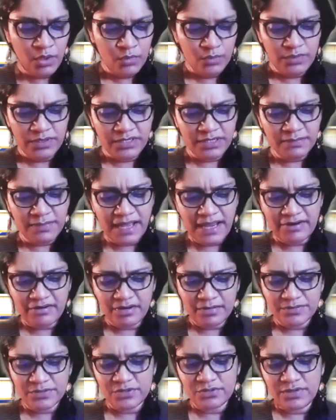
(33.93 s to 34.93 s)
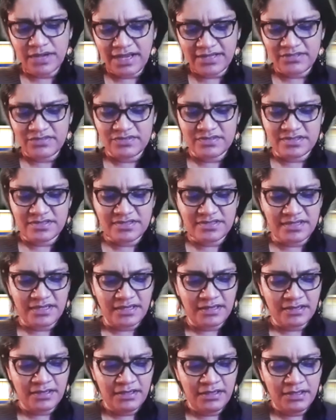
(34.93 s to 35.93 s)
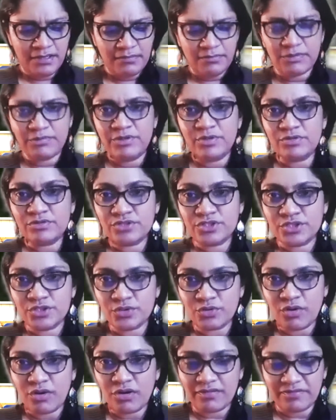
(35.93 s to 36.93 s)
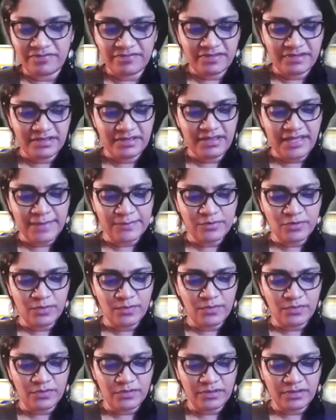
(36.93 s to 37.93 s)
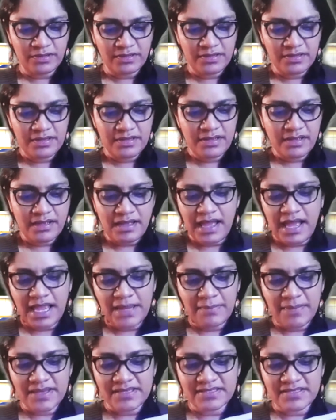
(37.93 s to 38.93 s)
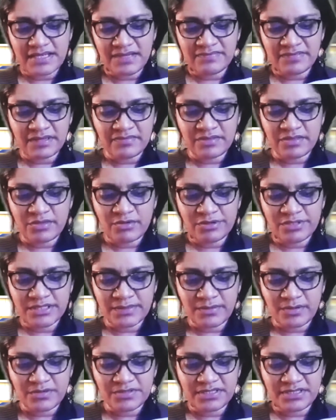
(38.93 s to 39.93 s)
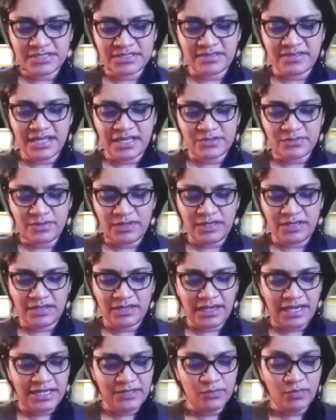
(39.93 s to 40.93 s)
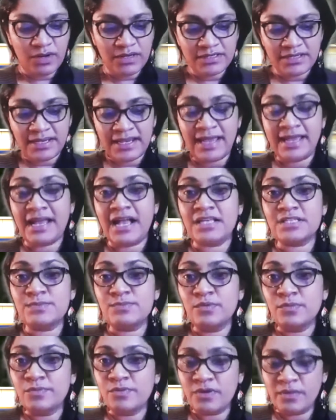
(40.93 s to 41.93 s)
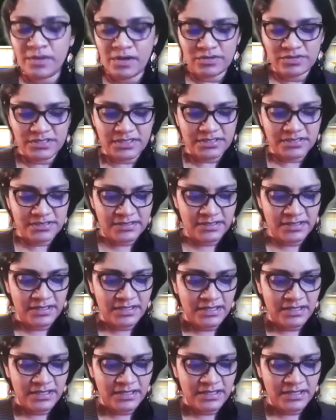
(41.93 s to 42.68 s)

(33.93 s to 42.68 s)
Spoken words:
We could buy rum too, Hat used to say, but we don't show off like Popo. I myself never thought about it in that way, and one day I asked Popo about it.